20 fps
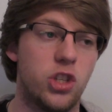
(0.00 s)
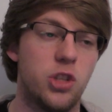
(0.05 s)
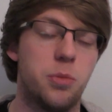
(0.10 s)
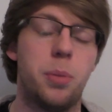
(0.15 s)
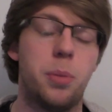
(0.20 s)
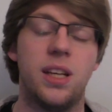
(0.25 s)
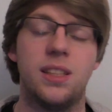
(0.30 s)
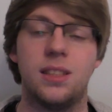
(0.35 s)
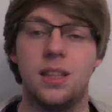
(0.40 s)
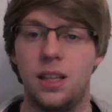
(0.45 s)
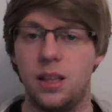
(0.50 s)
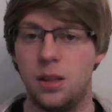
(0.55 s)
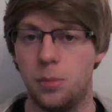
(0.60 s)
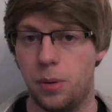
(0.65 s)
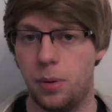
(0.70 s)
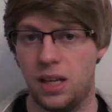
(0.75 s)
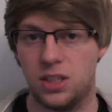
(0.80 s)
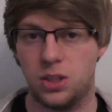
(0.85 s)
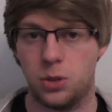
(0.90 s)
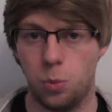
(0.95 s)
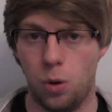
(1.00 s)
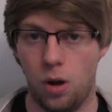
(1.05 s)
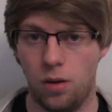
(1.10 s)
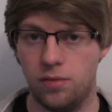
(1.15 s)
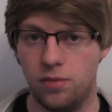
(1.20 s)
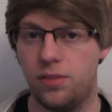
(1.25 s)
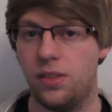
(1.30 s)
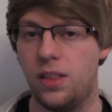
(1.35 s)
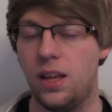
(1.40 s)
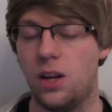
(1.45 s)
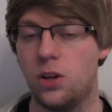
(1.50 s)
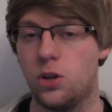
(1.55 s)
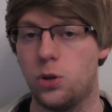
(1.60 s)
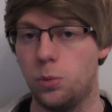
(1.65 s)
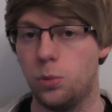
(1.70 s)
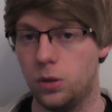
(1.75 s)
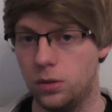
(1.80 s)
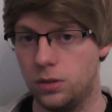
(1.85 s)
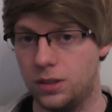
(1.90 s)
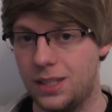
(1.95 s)
is basically the best one for the
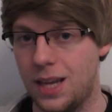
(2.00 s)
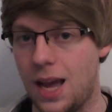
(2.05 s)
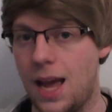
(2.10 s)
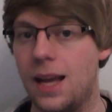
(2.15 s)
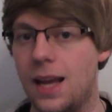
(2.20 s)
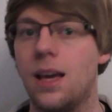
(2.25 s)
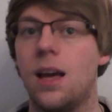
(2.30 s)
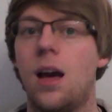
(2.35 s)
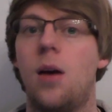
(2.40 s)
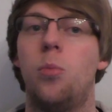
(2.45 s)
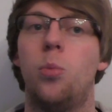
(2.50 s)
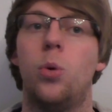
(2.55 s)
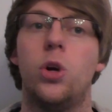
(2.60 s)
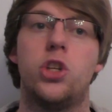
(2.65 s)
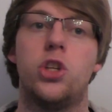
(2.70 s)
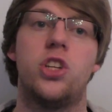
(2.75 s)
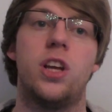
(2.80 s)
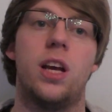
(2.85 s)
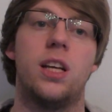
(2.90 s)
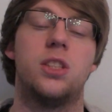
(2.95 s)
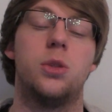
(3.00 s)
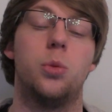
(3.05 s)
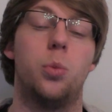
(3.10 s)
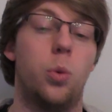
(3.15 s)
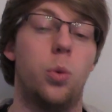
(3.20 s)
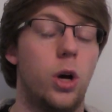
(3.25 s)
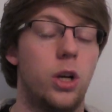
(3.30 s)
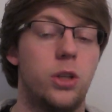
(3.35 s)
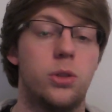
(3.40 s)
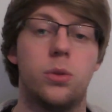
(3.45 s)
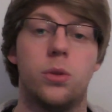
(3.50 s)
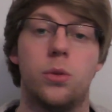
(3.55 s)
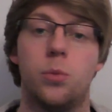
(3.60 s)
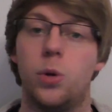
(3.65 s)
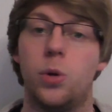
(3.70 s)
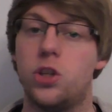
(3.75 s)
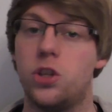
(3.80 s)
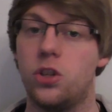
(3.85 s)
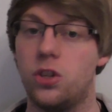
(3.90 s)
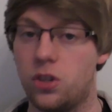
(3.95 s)
actual deck and which decks it works with and
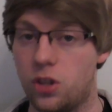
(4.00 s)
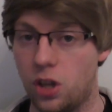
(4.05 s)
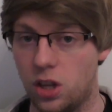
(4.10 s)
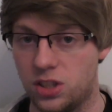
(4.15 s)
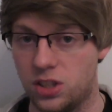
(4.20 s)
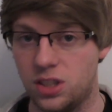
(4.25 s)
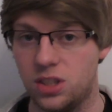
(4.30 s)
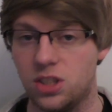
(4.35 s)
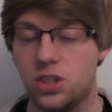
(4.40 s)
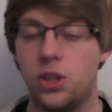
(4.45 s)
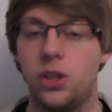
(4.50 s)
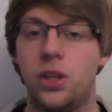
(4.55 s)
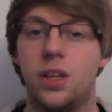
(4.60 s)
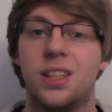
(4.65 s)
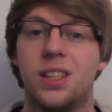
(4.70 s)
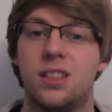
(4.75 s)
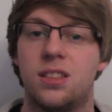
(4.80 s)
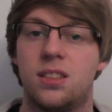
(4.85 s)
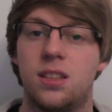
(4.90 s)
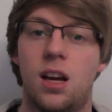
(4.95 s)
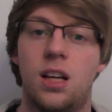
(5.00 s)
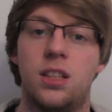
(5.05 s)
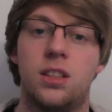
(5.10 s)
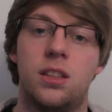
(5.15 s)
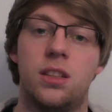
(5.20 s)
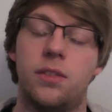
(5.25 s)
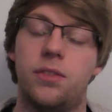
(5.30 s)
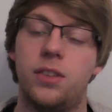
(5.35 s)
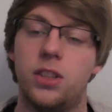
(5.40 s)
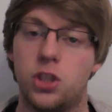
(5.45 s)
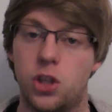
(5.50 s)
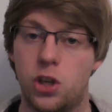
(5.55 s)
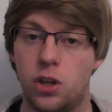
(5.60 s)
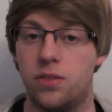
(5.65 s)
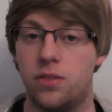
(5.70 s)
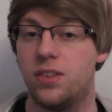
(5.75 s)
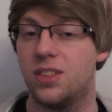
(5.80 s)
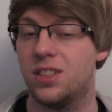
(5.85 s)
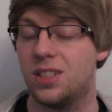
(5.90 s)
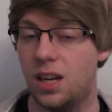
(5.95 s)
which it doesn't, so you can decide on if it's
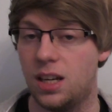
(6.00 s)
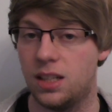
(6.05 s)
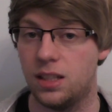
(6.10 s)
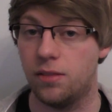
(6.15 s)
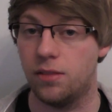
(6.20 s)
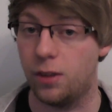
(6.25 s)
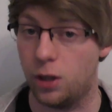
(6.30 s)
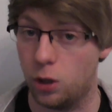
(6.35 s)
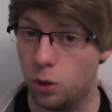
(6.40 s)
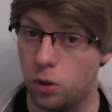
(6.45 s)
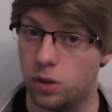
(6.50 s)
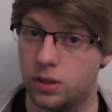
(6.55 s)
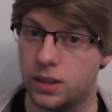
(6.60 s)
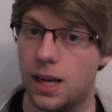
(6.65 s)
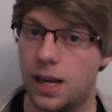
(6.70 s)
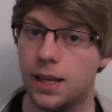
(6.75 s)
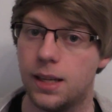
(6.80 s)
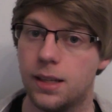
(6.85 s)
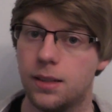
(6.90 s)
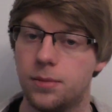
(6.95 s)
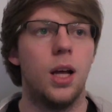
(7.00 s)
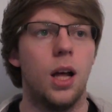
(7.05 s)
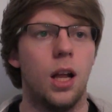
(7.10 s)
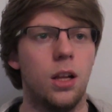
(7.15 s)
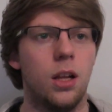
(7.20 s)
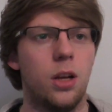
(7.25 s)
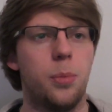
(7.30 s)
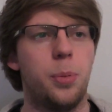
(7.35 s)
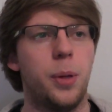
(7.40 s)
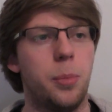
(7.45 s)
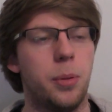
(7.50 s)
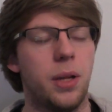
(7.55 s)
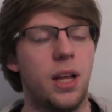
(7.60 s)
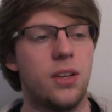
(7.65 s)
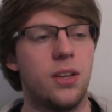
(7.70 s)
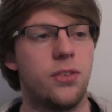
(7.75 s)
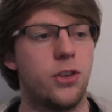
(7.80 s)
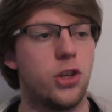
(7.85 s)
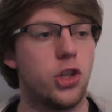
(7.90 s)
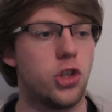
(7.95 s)
good for siding for your deck. A lot of people
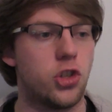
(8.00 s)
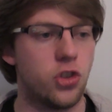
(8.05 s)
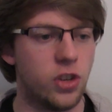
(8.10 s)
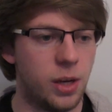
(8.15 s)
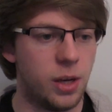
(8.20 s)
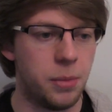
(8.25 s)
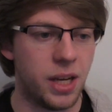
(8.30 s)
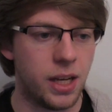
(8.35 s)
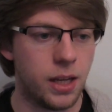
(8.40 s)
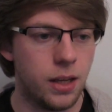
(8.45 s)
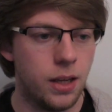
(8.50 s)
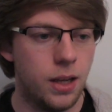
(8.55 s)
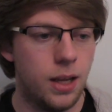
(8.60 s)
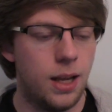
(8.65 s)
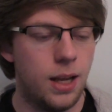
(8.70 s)
ask for streaming.